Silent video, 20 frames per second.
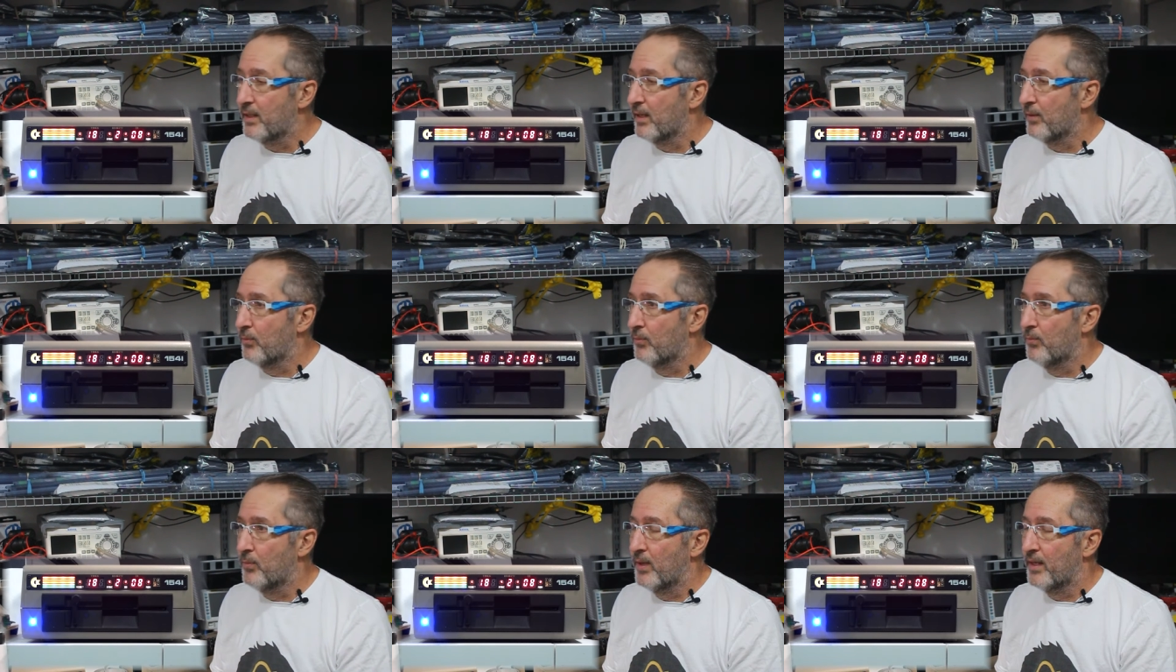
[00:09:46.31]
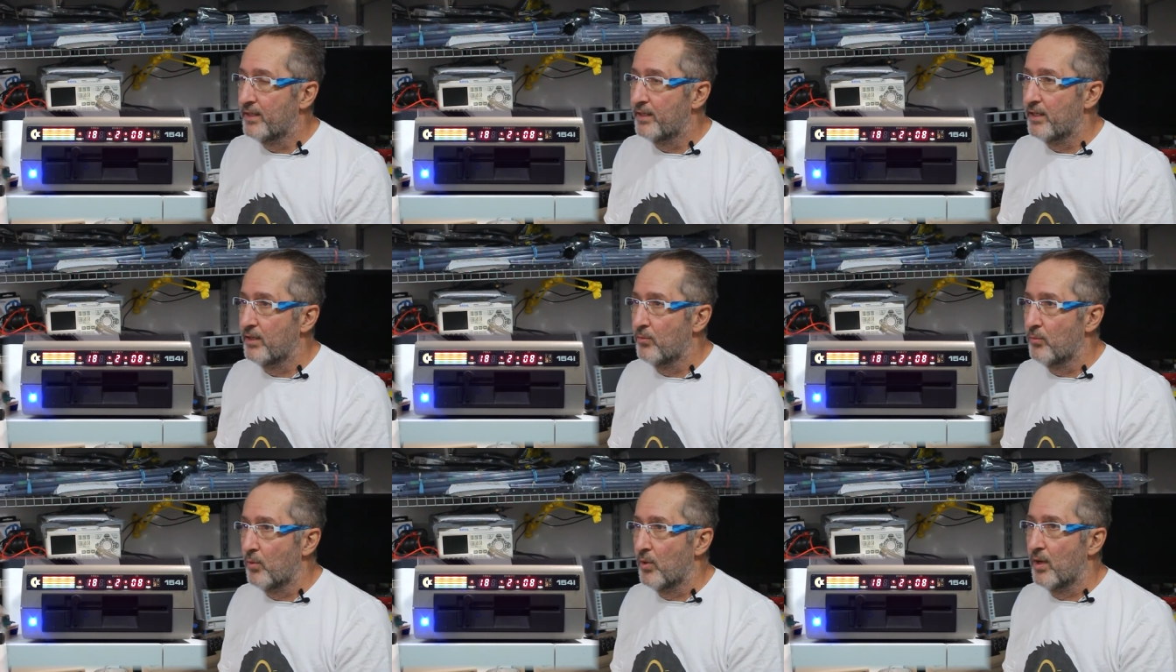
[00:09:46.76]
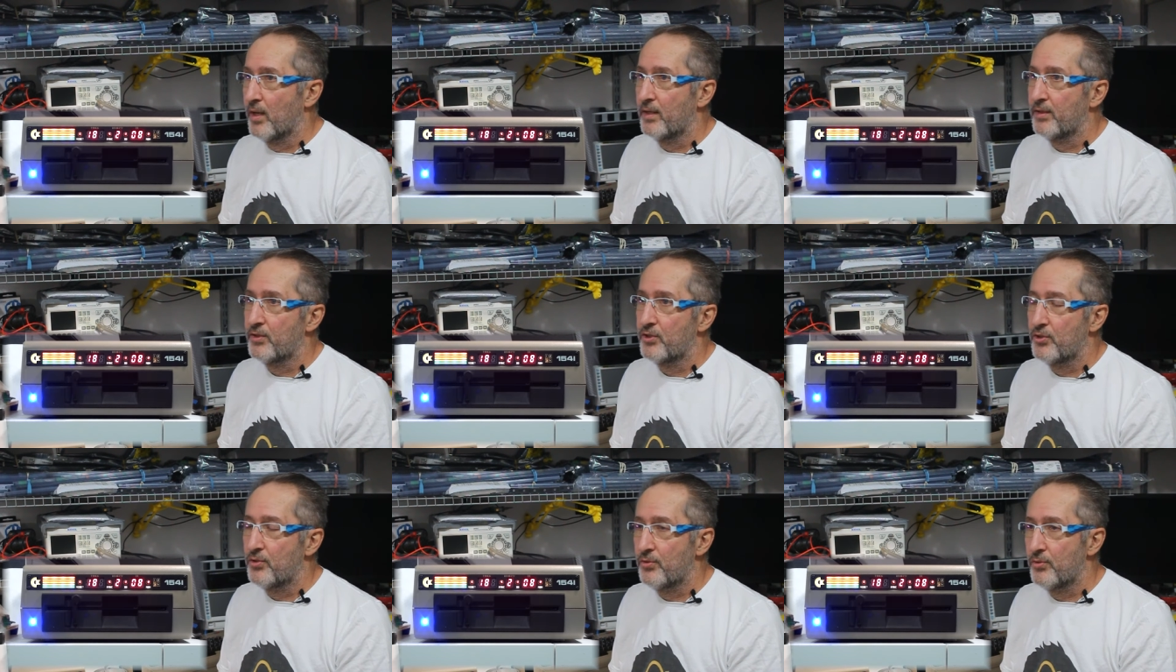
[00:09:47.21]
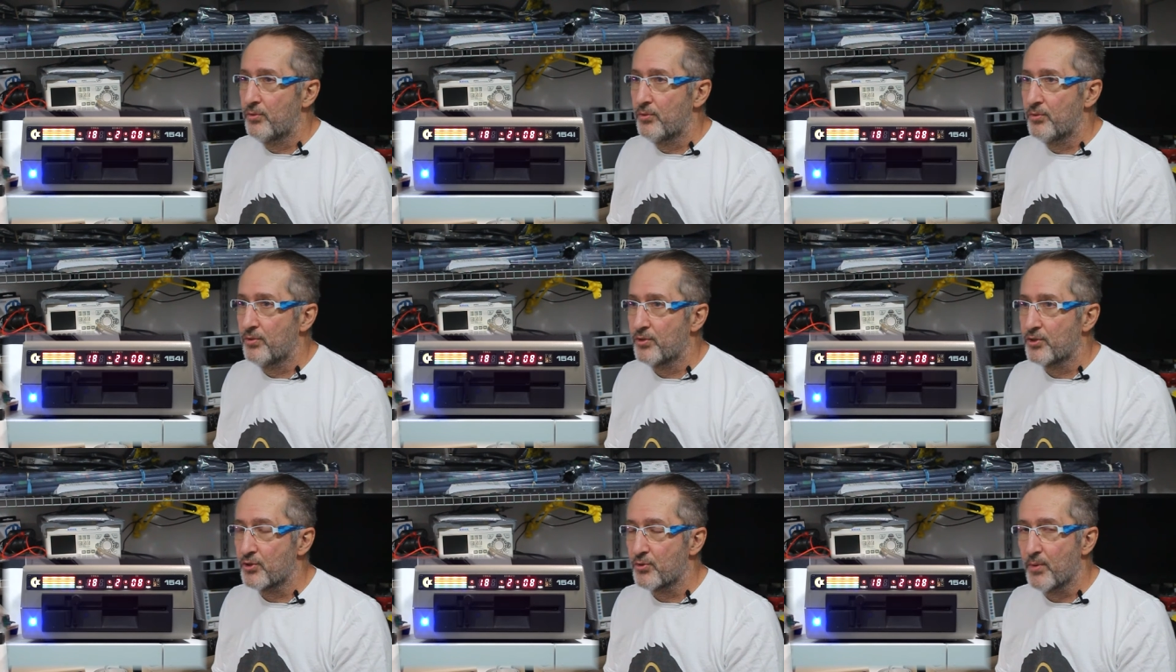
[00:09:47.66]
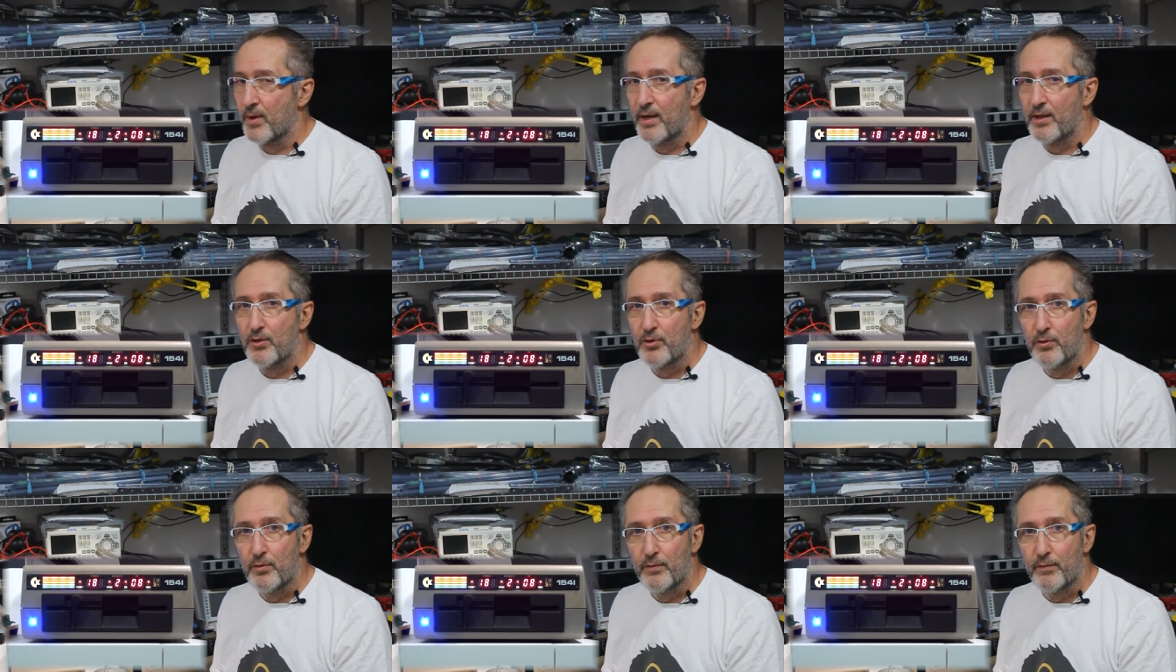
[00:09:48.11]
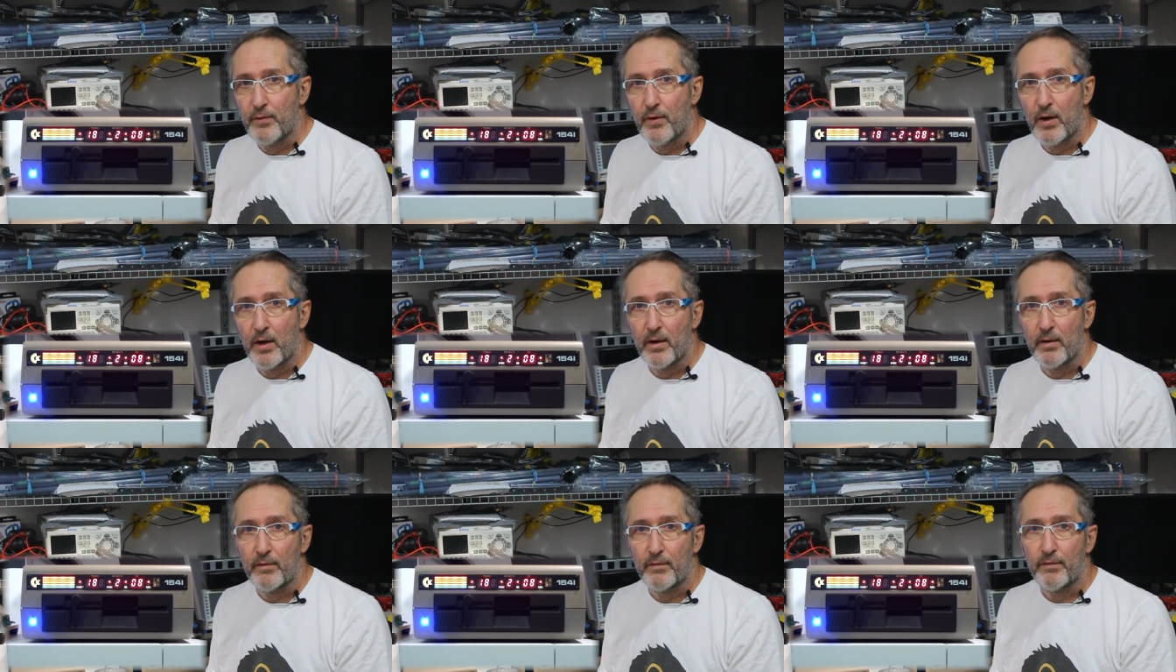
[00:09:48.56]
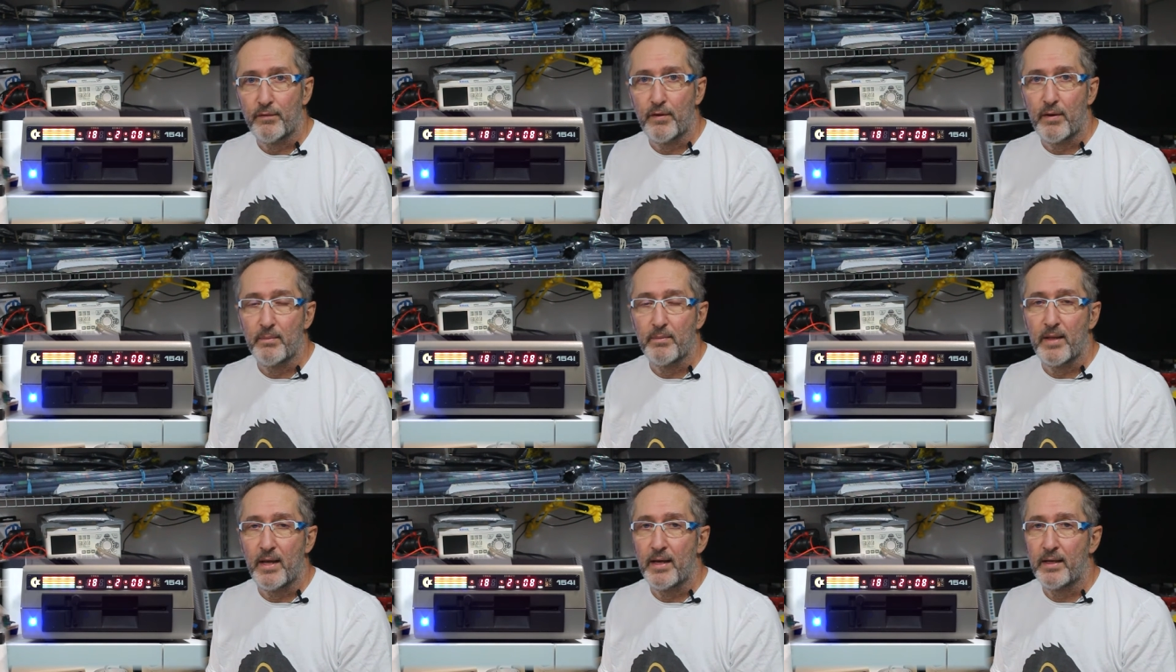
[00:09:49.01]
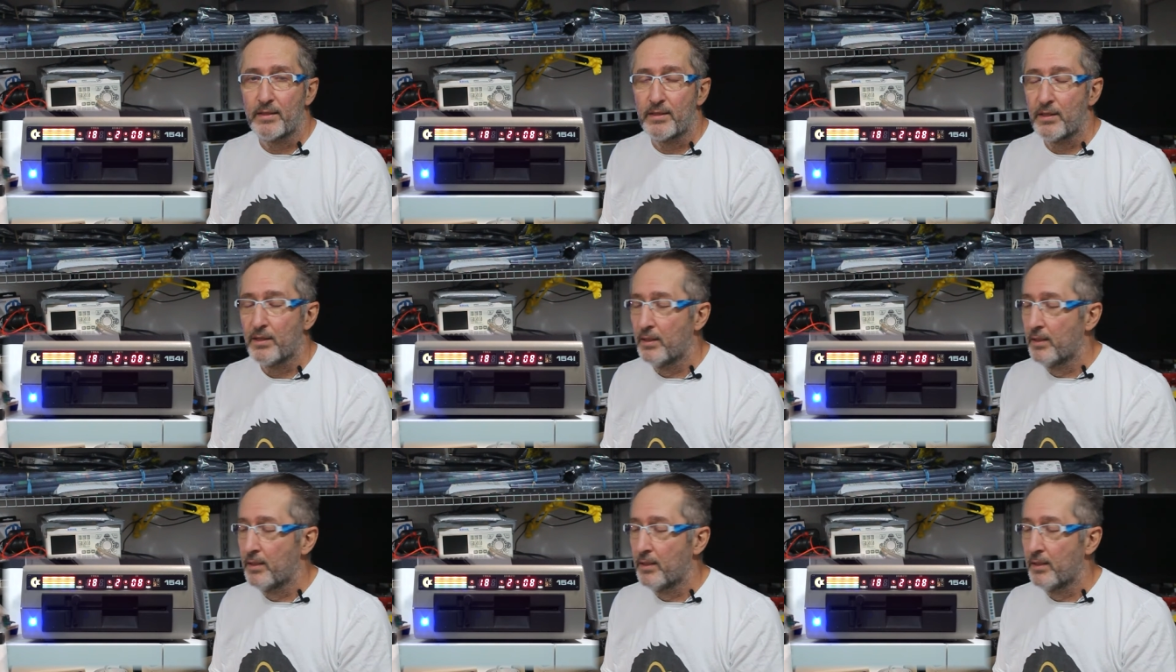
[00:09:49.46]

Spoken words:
I didn't want to stray too far from that,